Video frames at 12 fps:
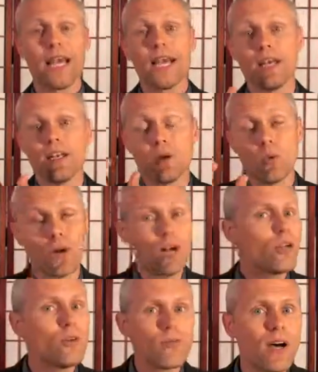And
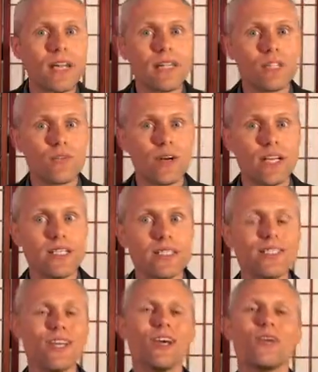where do you find these
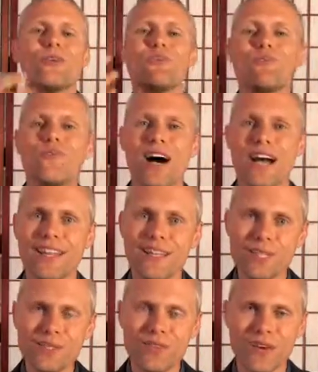phrases? You
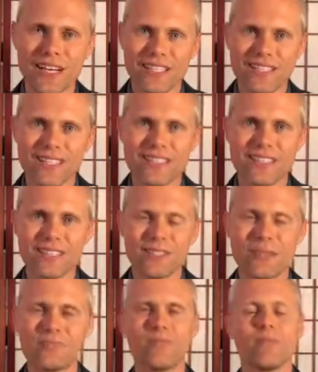find these
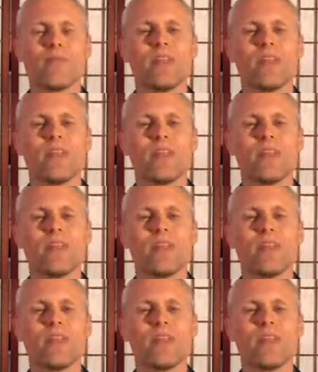phrases